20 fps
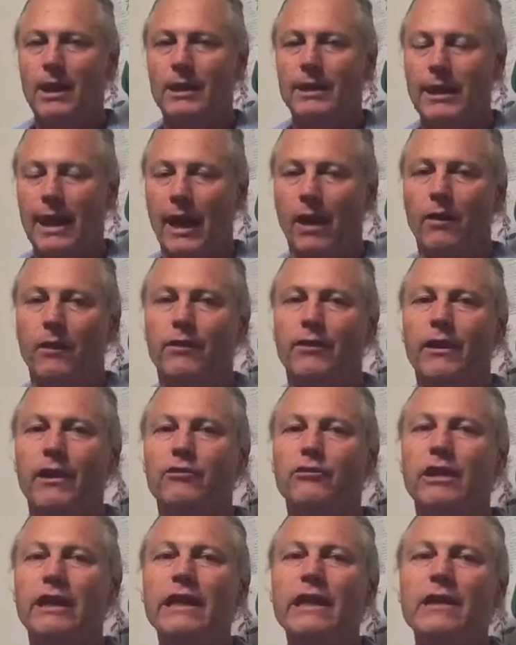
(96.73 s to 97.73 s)
Now,
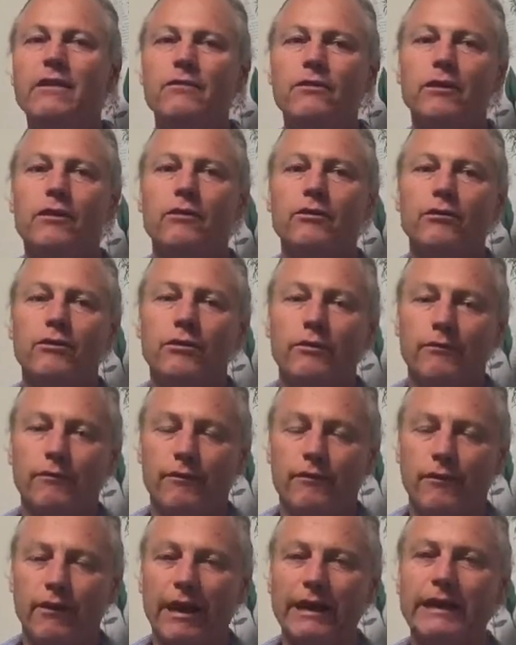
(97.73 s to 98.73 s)
there's even some
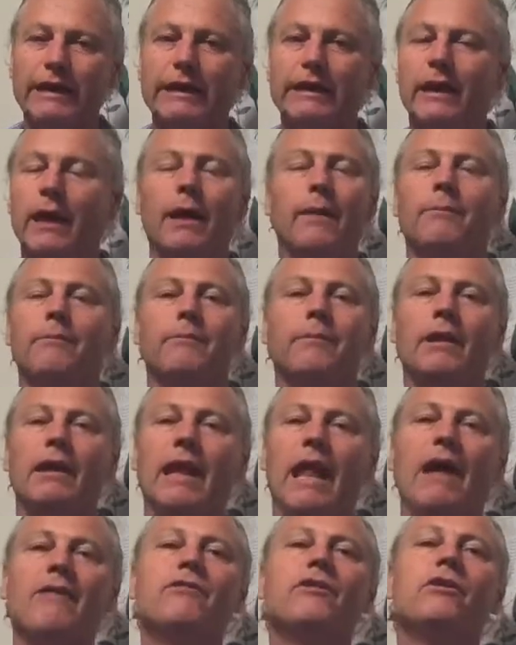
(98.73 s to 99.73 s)

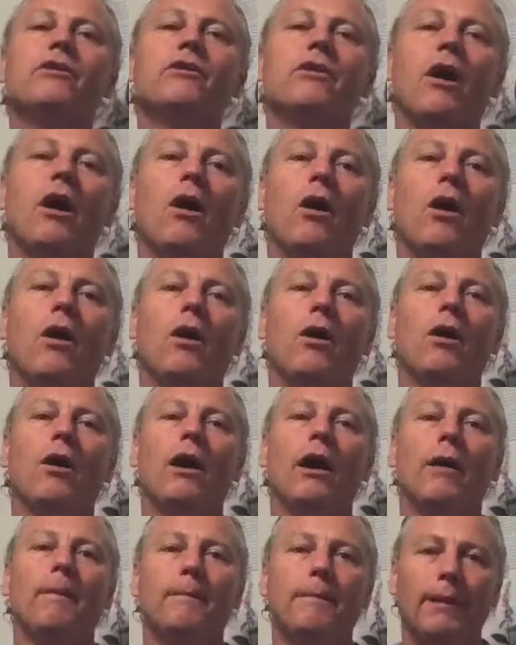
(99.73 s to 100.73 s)
lavender
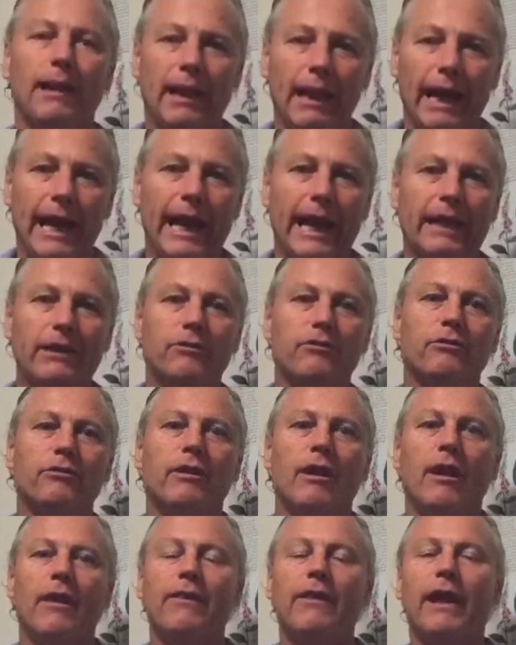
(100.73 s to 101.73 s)
plants
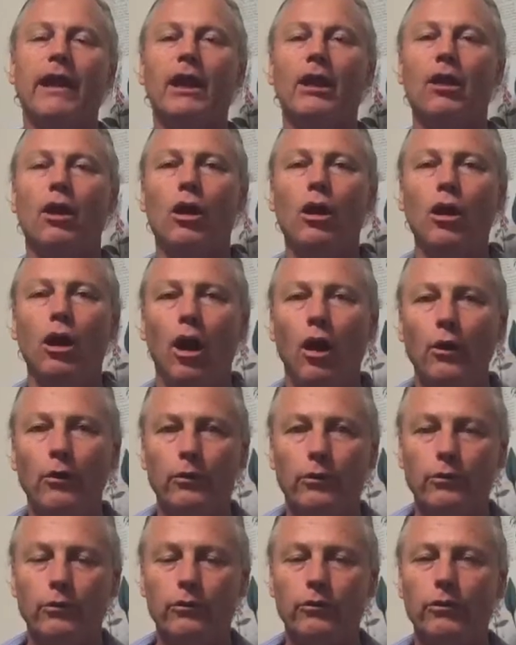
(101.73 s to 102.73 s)
that are
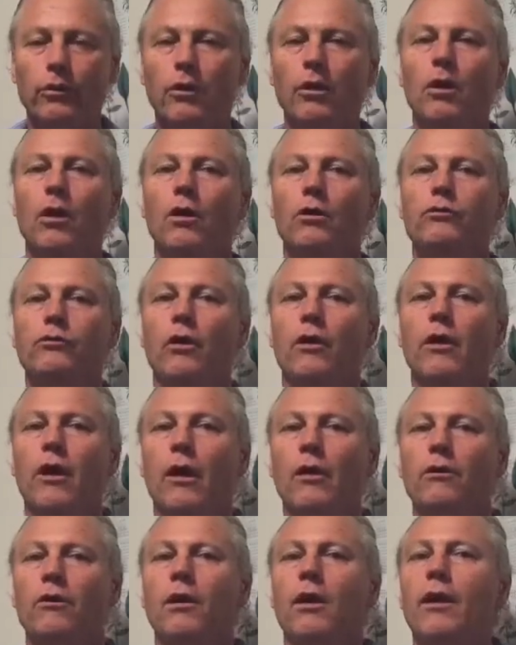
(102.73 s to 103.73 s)
cloned so
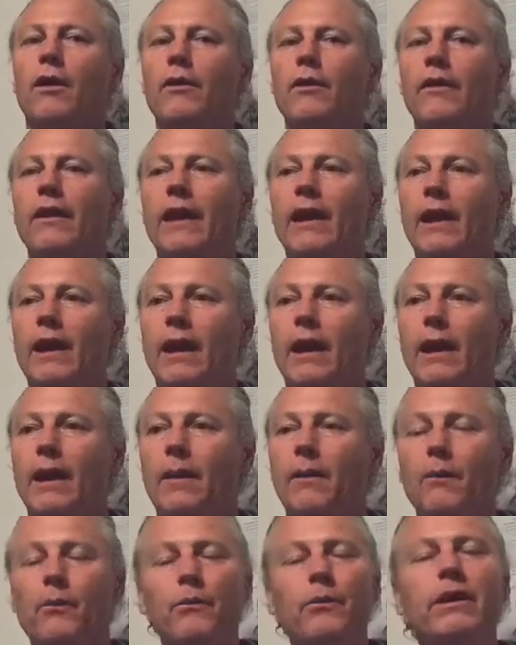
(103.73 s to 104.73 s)
that they
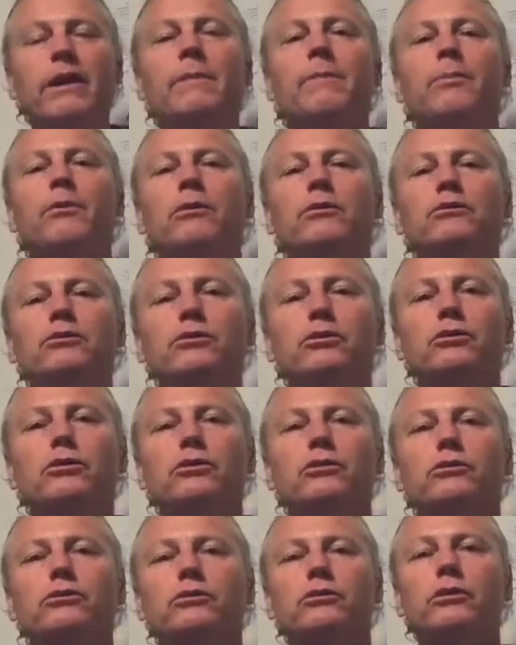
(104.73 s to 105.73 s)
are
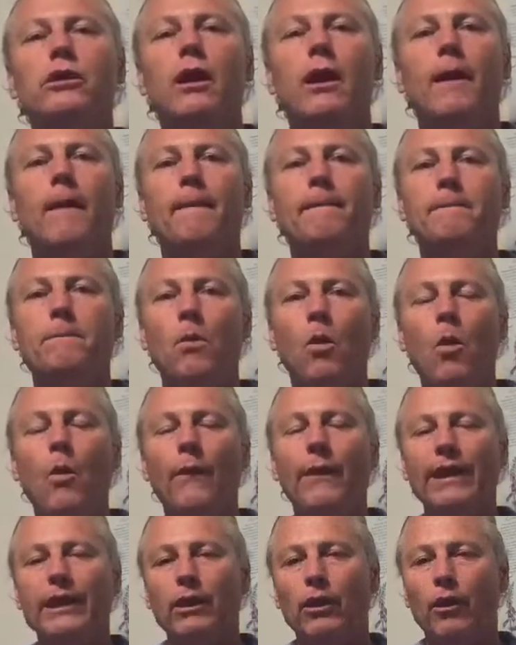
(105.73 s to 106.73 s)
reproduced
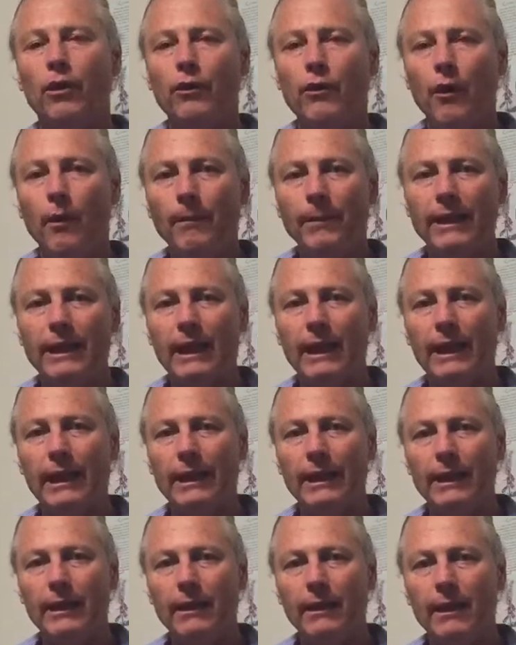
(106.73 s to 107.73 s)
more
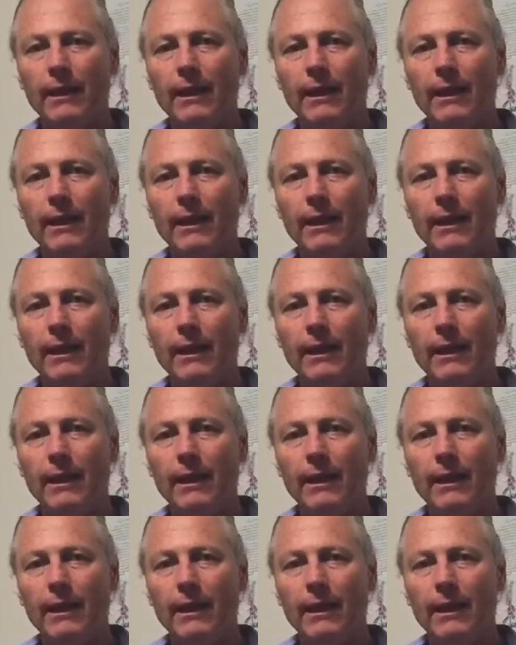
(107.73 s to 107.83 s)
economically,